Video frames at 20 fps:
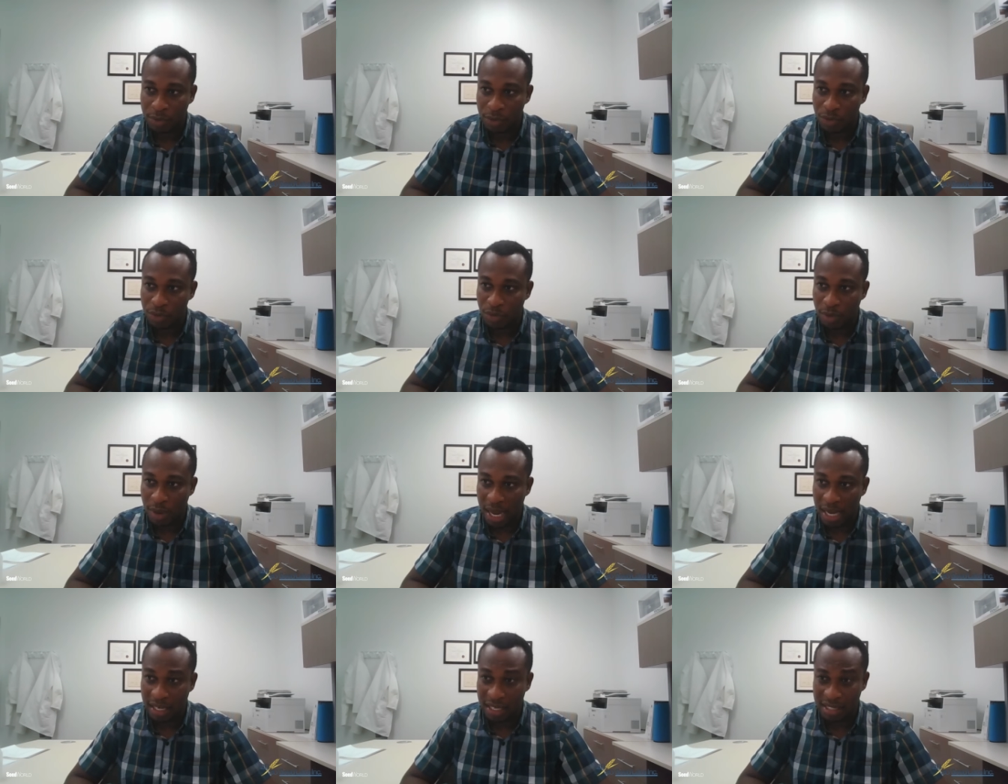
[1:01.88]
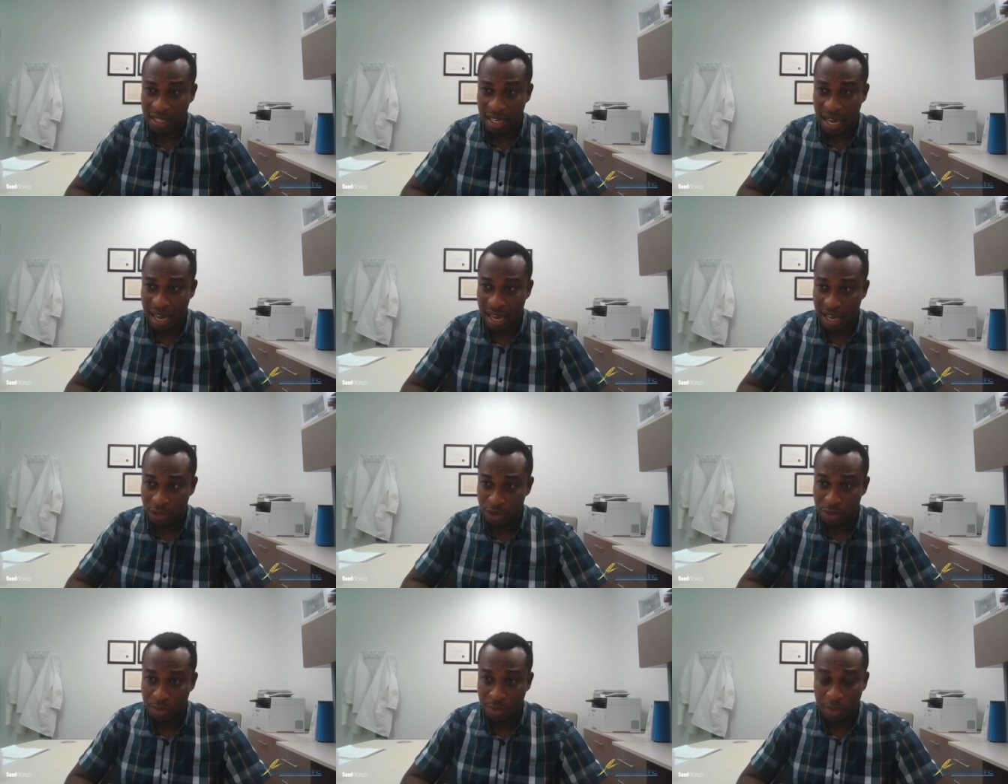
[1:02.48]
to run as a high
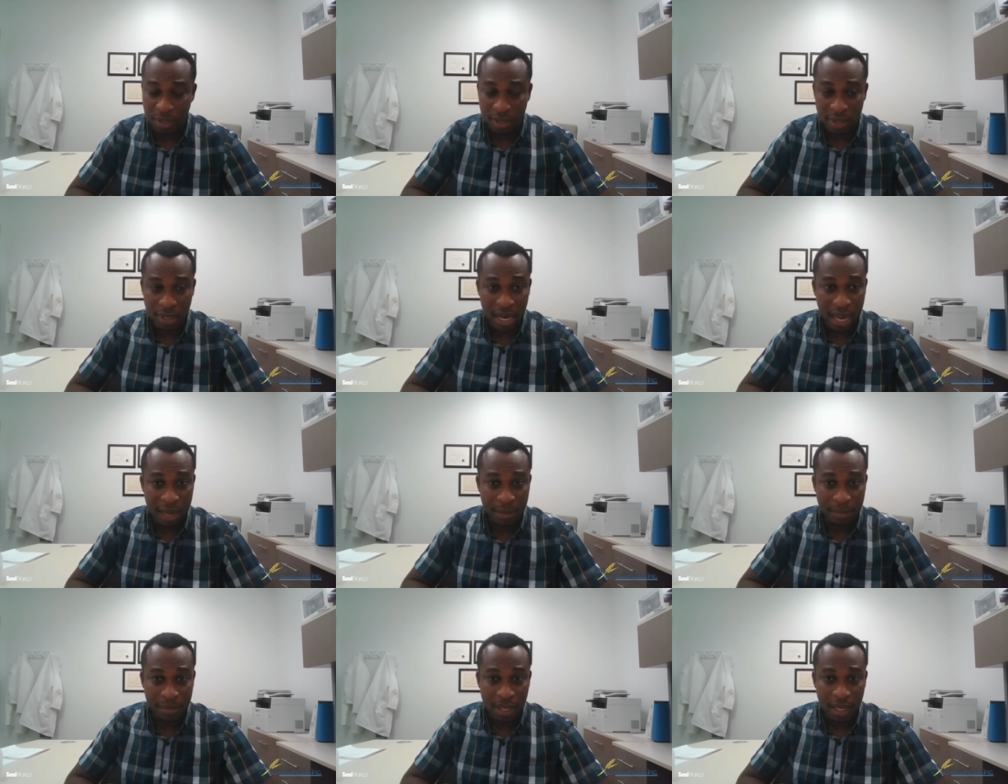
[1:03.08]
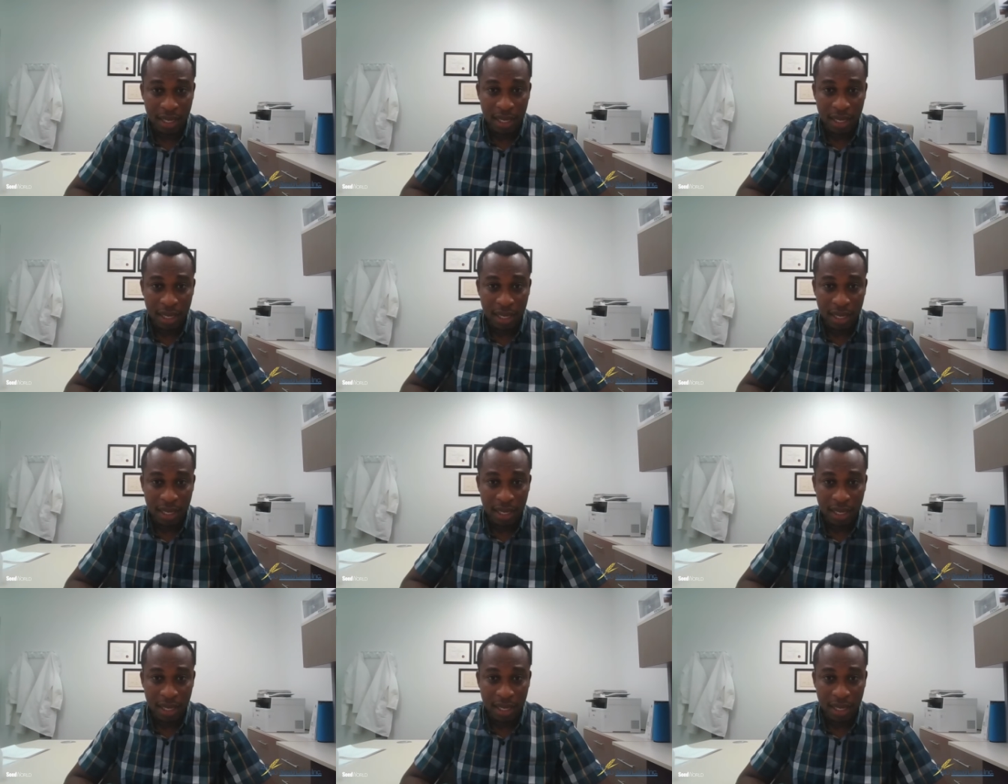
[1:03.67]
throughput lab